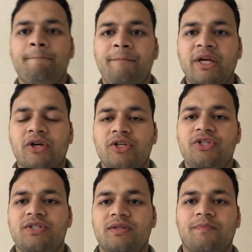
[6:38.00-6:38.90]

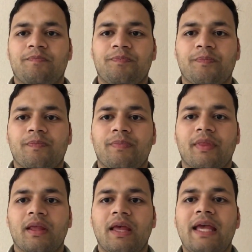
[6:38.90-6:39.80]
Because
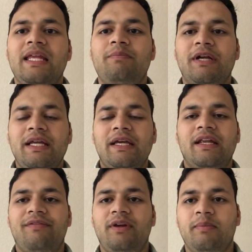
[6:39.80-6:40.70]
anybody and
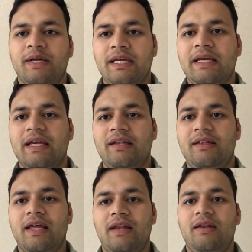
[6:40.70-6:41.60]
everybody can
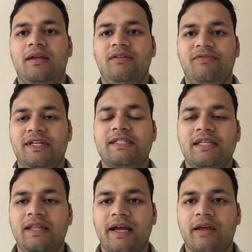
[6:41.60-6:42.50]
then invest
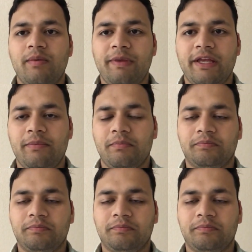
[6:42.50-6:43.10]
in that company.